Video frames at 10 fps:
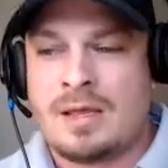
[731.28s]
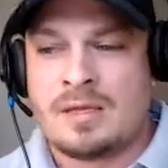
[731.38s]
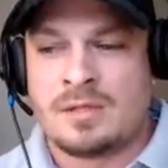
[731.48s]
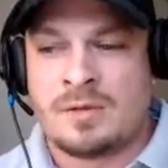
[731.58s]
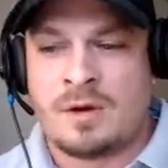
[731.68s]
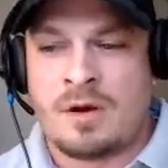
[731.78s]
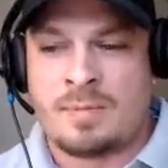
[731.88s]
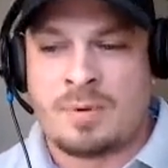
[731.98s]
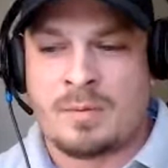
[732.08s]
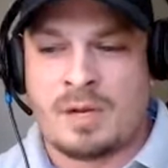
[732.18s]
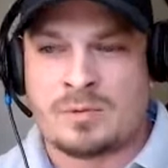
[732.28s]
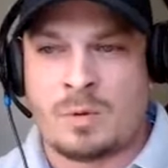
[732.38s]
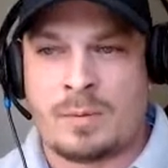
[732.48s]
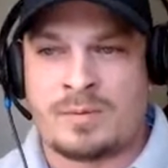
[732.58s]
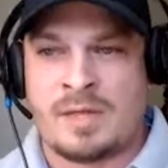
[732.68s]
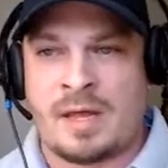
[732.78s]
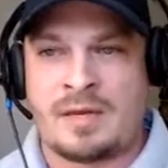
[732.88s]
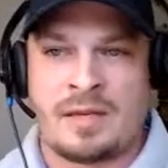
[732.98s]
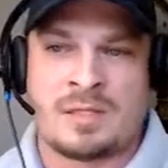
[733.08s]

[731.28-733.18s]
So they're already pretty much warmed up to the idea.